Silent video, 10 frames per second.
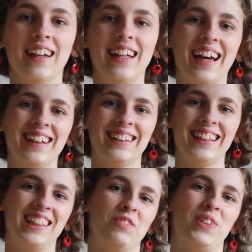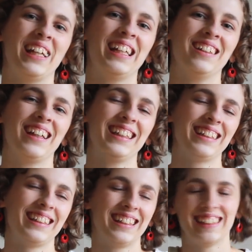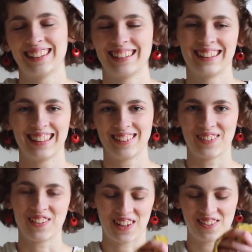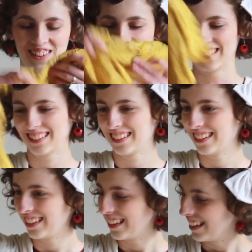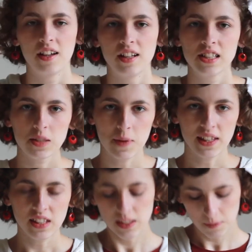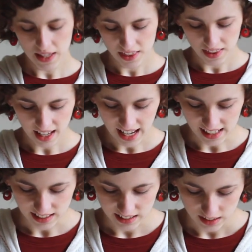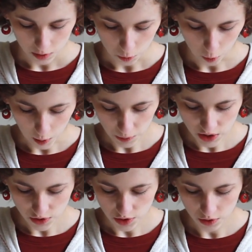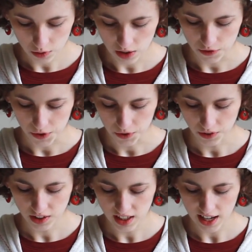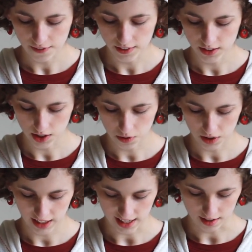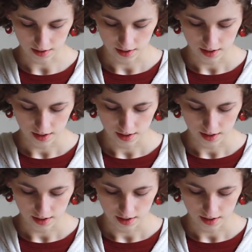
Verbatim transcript: Yeah, it's a pretty dress. It's, it's my favorite. Samantha Smith asks, what would you do if you couldn't ever sew again?